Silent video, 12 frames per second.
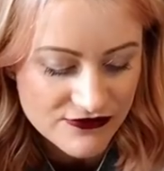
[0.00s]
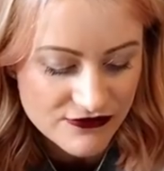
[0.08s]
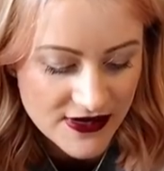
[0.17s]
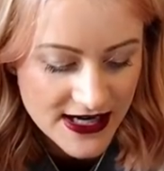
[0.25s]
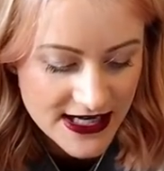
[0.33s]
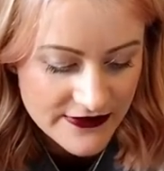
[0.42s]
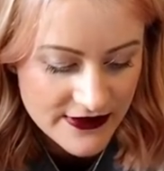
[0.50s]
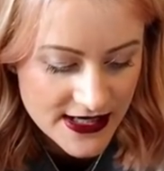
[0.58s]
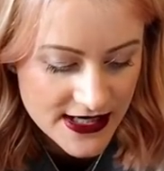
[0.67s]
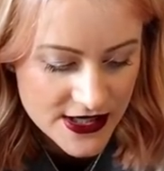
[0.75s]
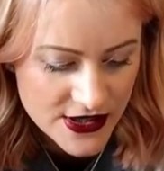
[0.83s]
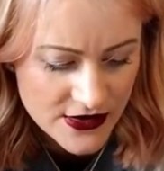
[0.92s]
is really,
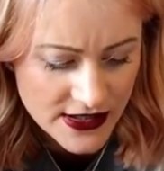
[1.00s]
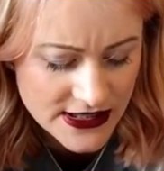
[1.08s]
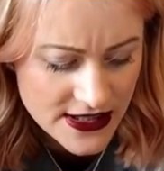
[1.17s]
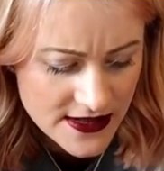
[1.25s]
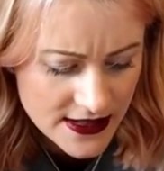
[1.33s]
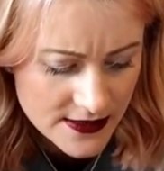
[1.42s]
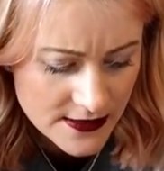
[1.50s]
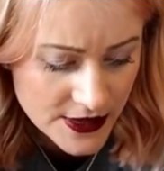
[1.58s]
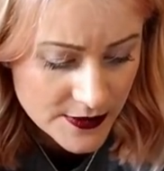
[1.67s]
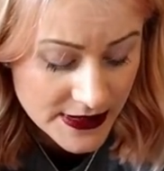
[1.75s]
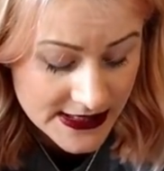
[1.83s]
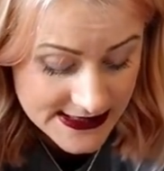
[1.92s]
really cute. I don't think it'll
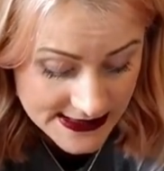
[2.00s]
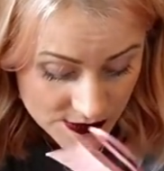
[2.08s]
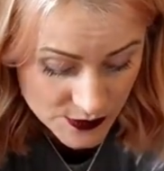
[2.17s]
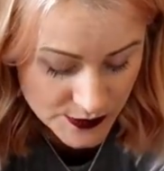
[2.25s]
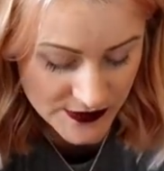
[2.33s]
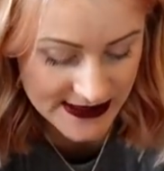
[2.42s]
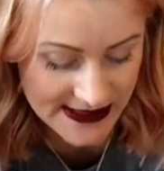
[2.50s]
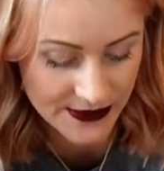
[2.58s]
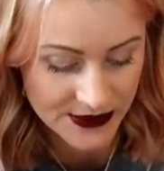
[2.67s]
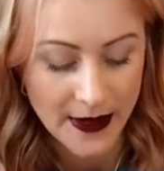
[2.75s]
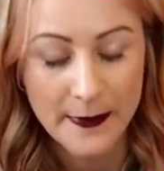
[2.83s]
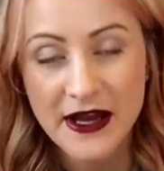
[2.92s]
open because it's all
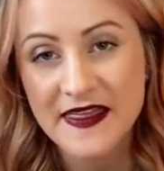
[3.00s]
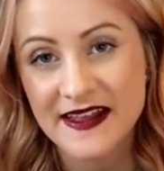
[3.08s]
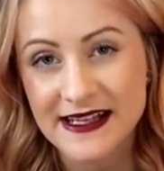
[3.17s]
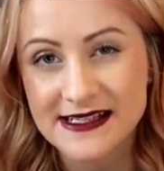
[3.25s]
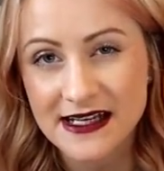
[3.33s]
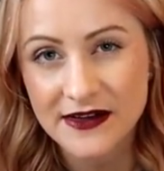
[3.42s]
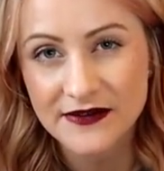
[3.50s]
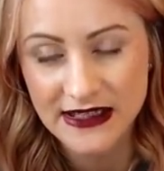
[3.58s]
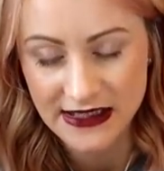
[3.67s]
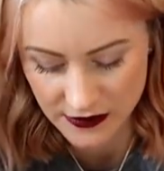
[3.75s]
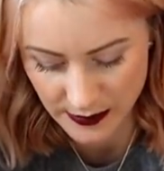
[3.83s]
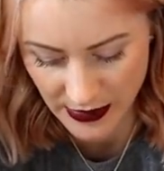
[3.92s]
sealed up, but I think that's a
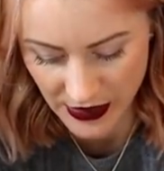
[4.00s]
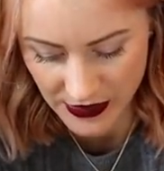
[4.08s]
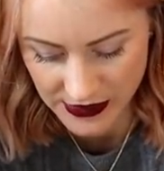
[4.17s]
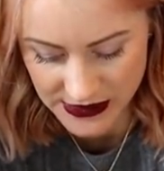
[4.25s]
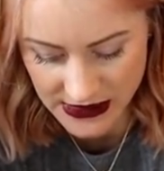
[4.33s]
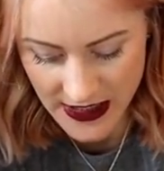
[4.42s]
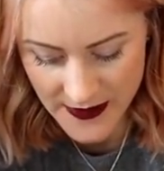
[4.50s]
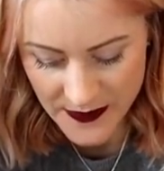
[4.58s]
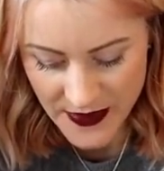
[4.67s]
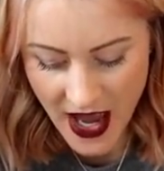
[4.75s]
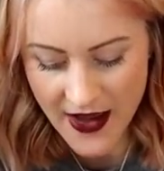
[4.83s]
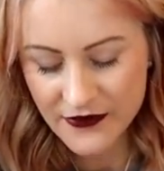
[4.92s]
lovely little pot.
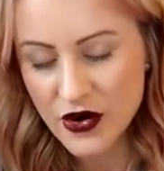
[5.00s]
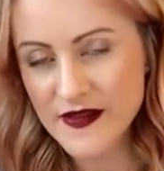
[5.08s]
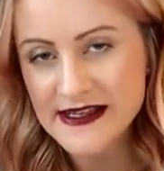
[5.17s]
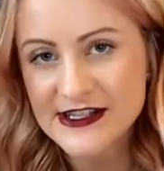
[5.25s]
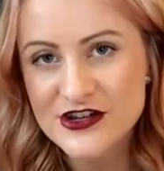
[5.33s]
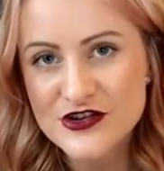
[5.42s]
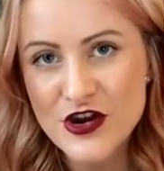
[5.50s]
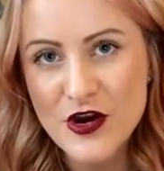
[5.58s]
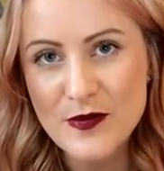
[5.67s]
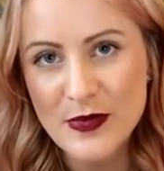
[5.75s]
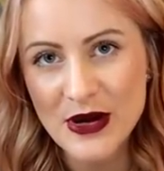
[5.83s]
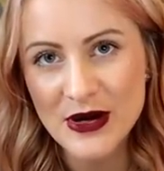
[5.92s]
I've got this
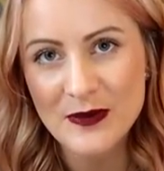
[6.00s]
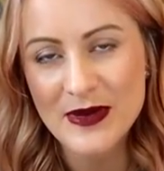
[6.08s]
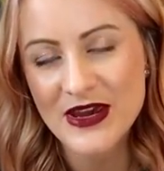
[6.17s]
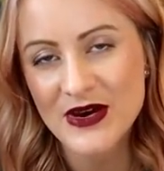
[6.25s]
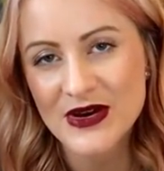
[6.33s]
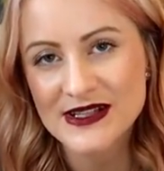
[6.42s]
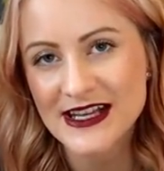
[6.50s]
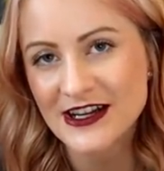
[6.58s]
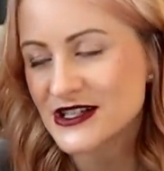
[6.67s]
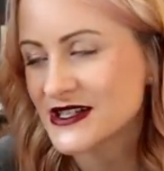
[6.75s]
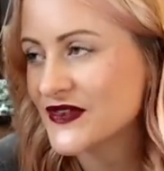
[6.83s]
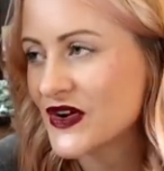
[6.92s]
notebook because I
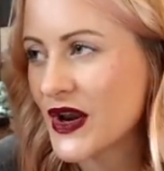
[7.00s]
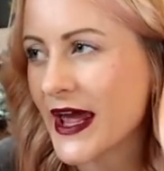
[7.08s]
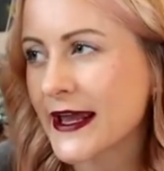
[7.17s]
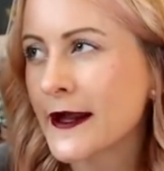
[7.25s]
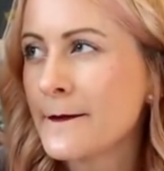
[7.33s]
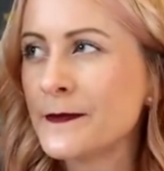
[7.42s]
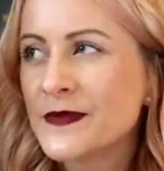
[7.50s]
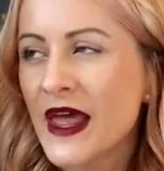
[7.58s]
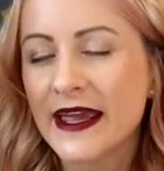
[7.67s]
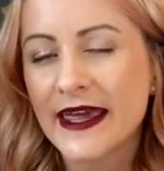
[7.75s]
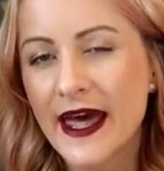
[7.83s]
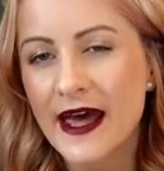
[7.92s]
just feel like
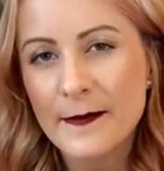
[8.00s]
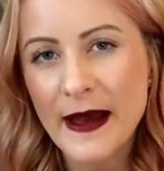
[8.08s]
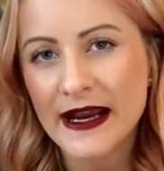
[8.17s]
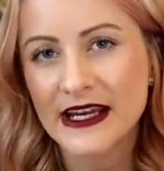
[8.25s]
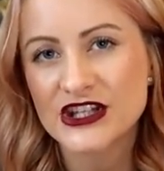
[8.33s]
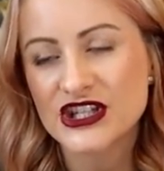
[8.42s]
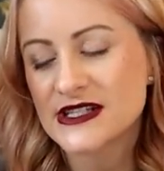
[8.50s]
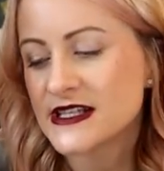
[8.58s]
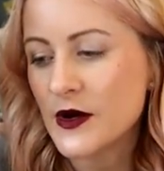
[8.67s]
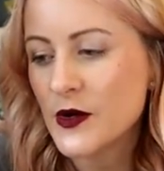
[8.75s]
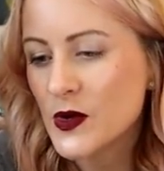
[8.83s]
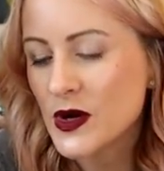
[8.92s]
a care package
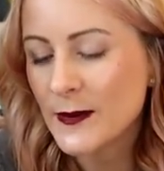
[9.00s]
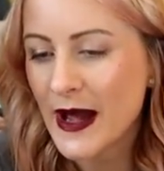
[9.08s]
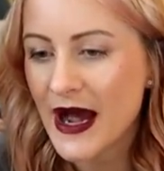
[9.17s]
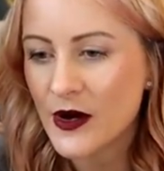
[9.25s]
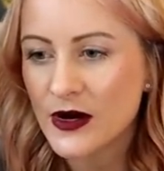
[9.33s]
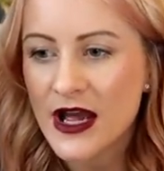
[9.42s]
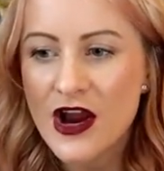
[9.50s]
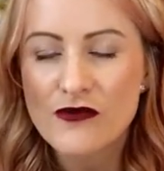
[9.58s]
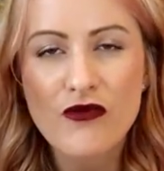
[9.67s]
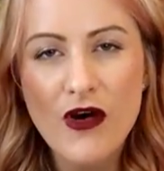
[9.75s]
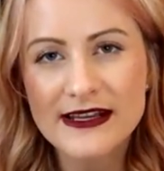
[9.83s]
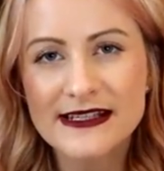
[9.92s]
is all about
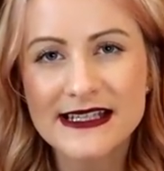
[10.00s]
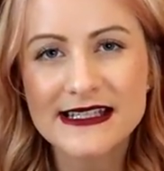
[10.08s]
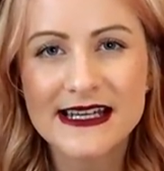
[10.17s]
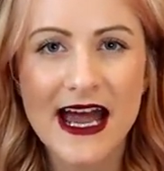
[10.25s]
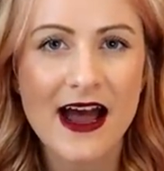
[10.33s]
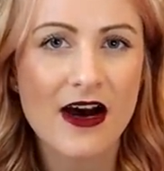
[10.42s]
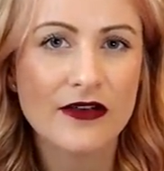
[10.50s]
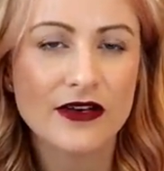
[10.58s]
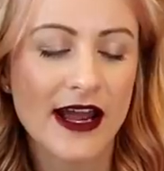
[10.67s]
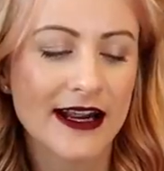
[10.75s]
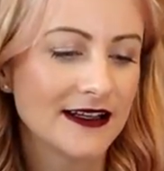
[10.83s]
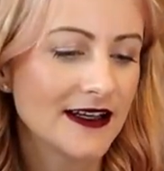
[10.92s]
writing down
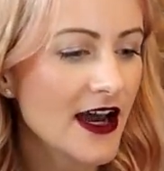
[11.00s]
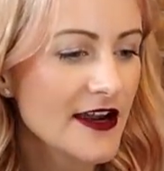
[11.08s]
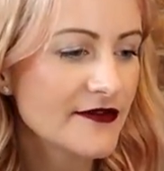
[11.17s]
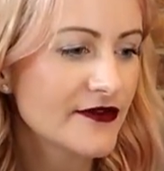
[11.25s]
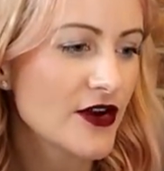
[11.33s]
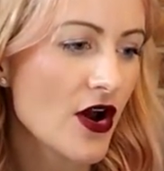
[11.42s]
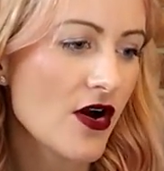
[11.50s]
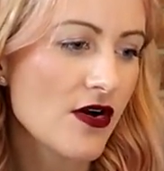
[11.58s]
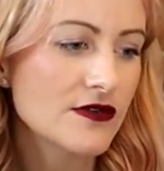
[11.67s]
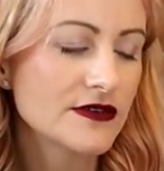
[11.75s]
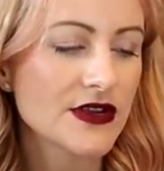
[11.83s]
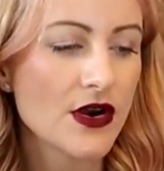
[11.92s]
like life
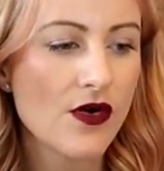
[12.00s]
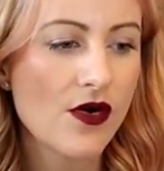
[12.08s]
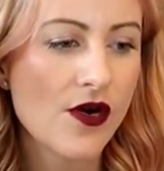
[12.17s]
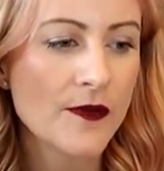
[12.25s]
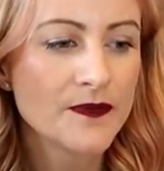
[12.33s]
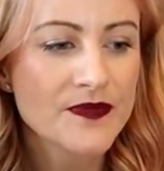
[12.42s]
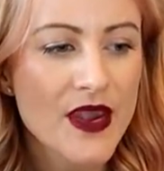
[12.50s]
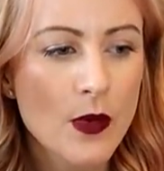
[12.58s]
goals or